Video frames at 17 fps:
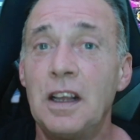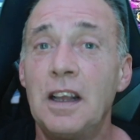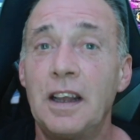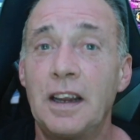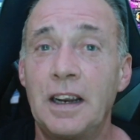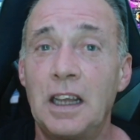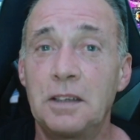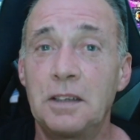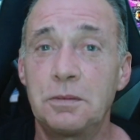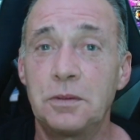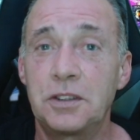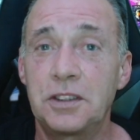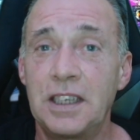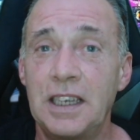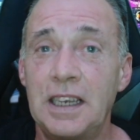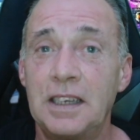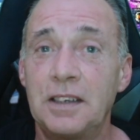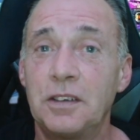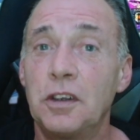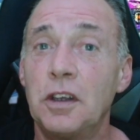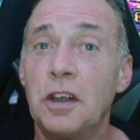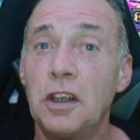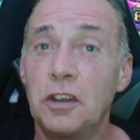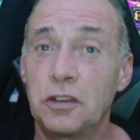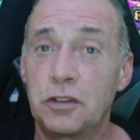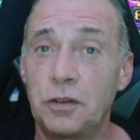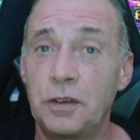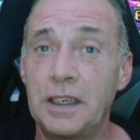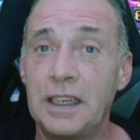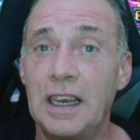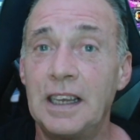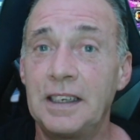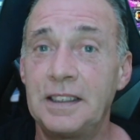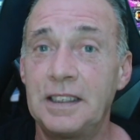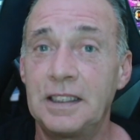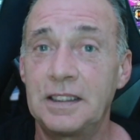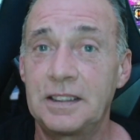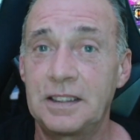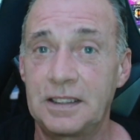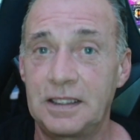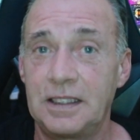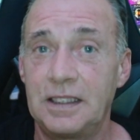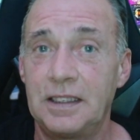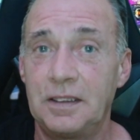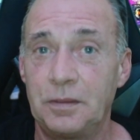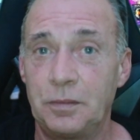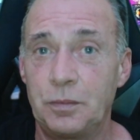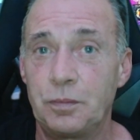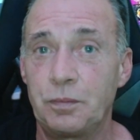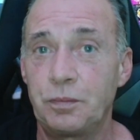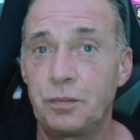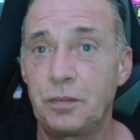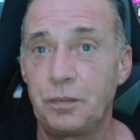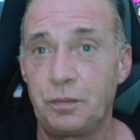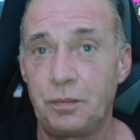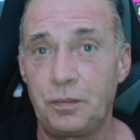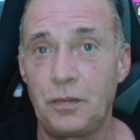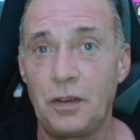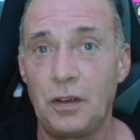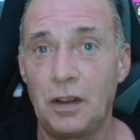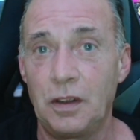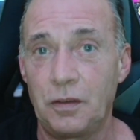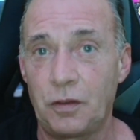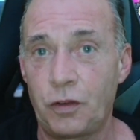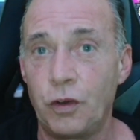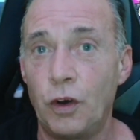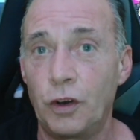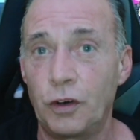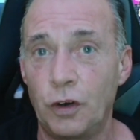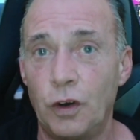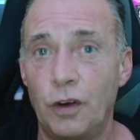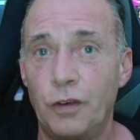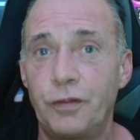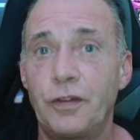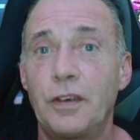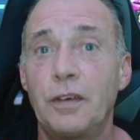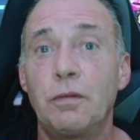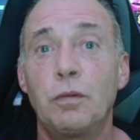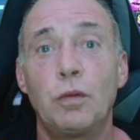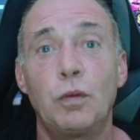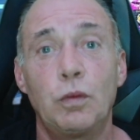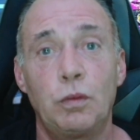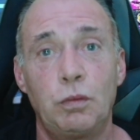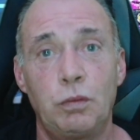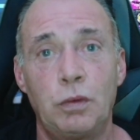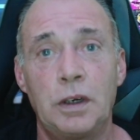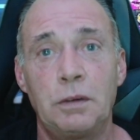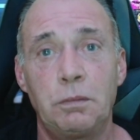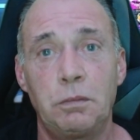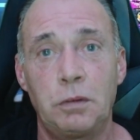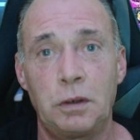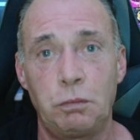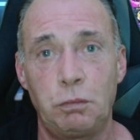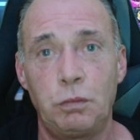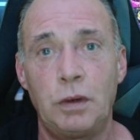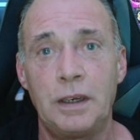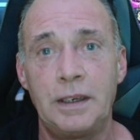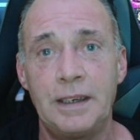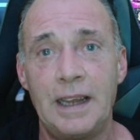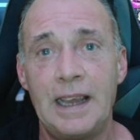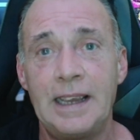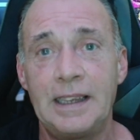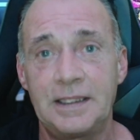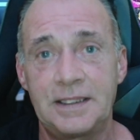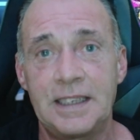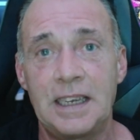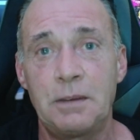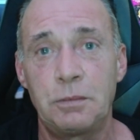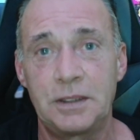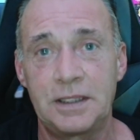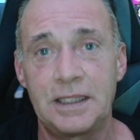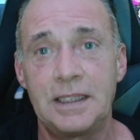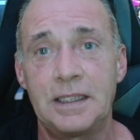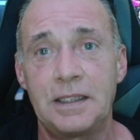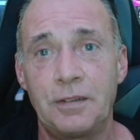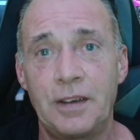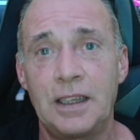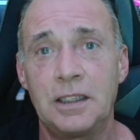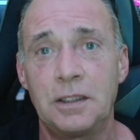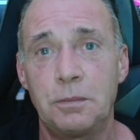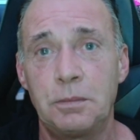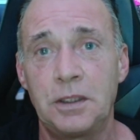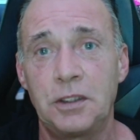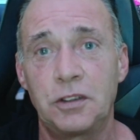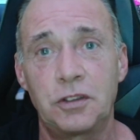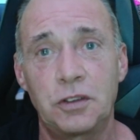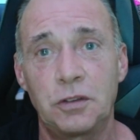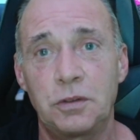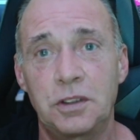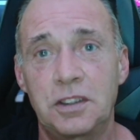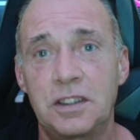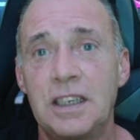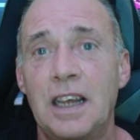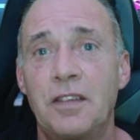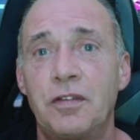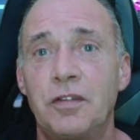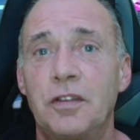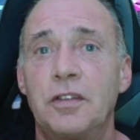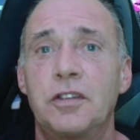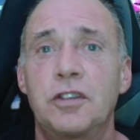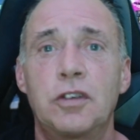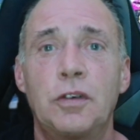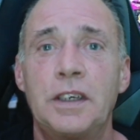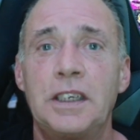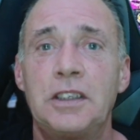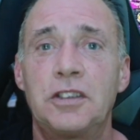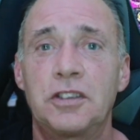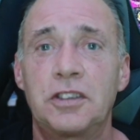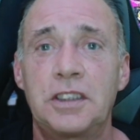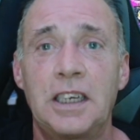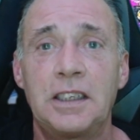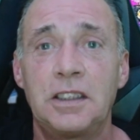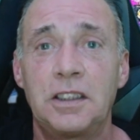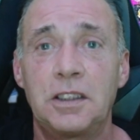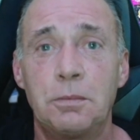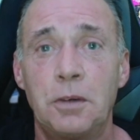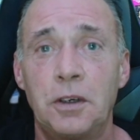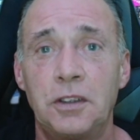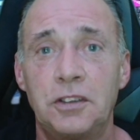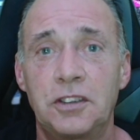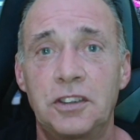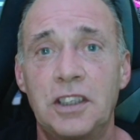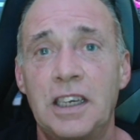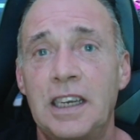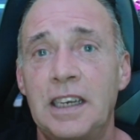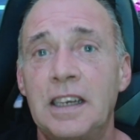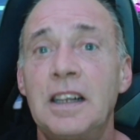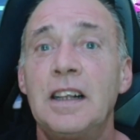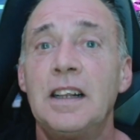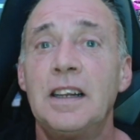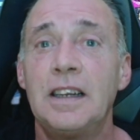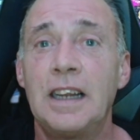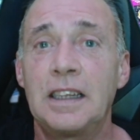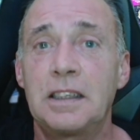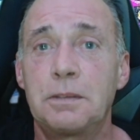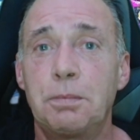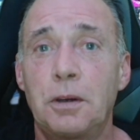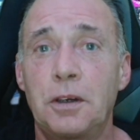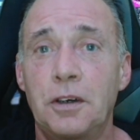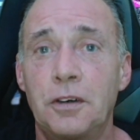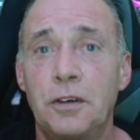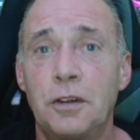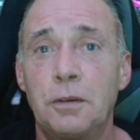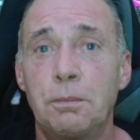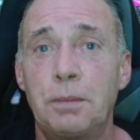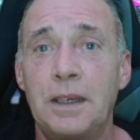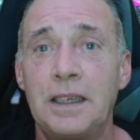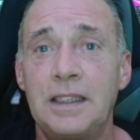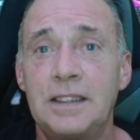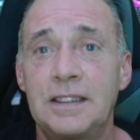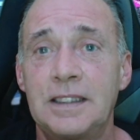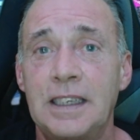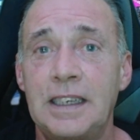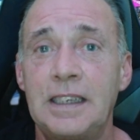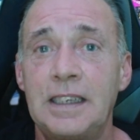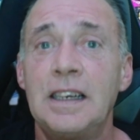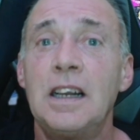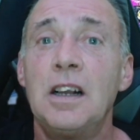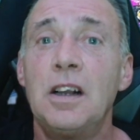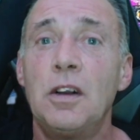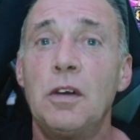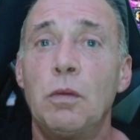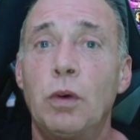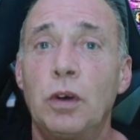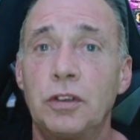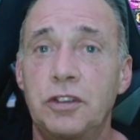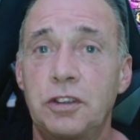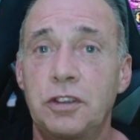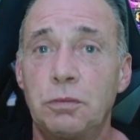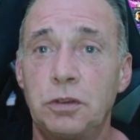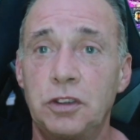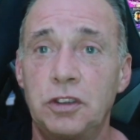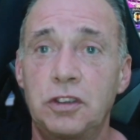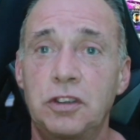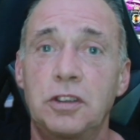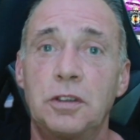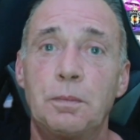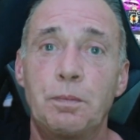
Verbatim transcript: And as I'm saying, Sony had this thought of when, when the headset was in development. So it's nothing, Sony just didn't come out and say, let's put it on PC. Once it was,